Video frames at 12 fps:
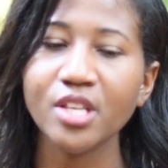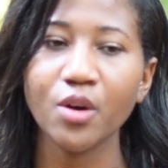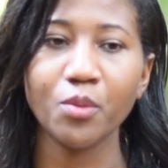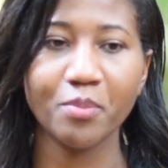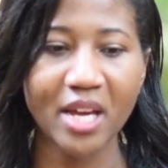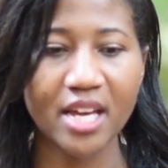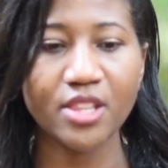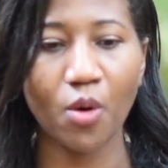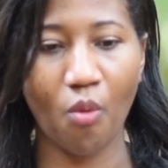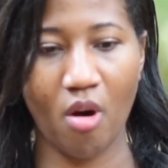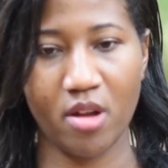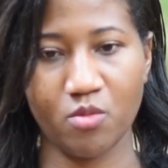So
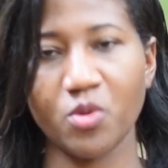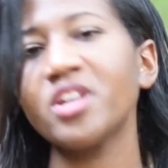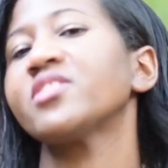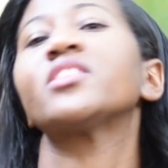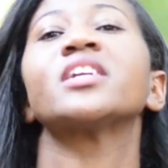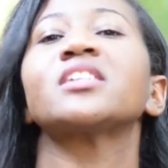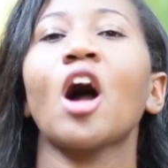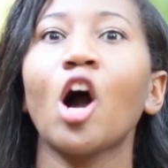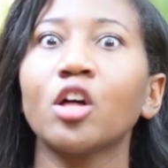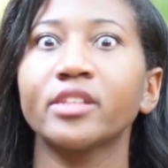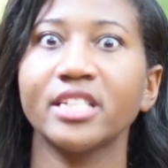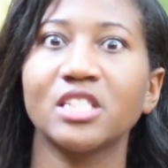being the one with
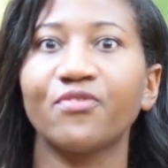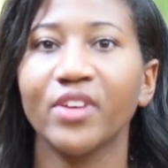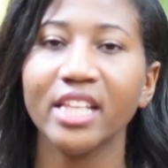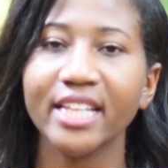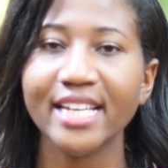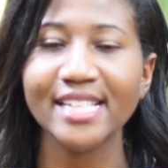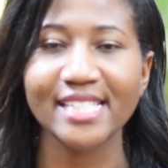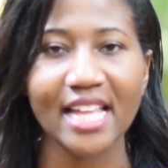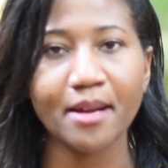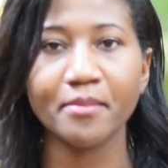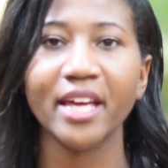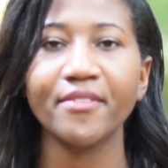all these
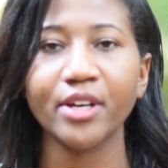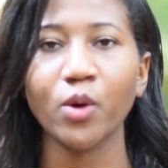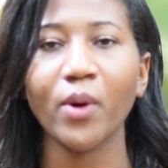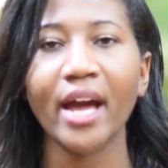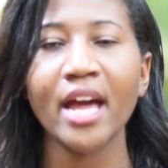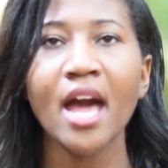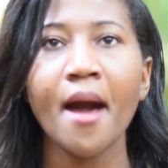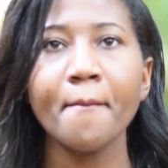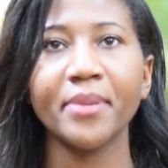feelings that I'm giving away,